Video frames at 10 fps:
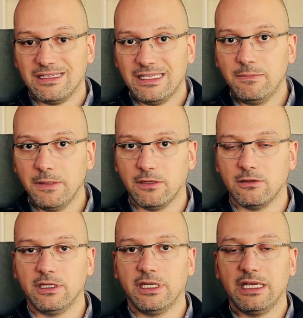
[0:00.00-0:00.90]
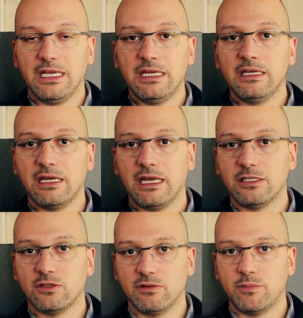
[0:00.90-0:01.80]
typically in case
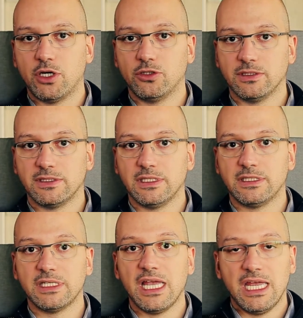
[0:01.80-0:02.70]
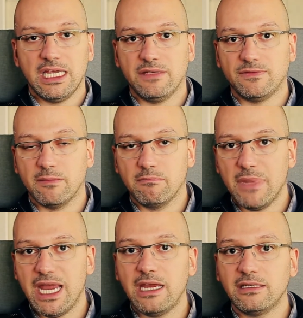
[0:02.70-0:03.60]
of emergencies if the
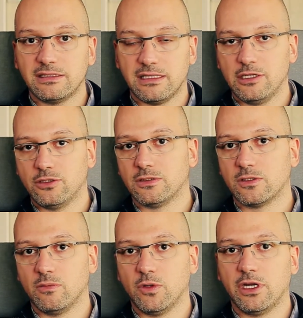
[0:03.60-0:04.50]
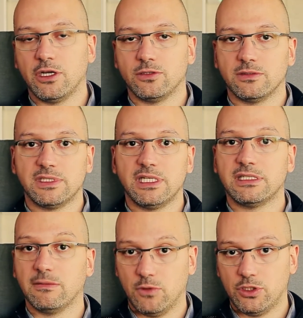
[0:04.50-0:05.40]
main station's communication
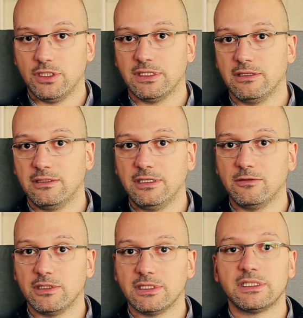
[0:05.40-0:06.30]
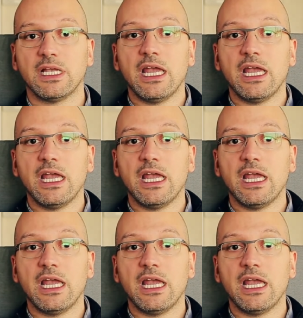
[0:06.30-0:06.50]
system, which is the TDRS,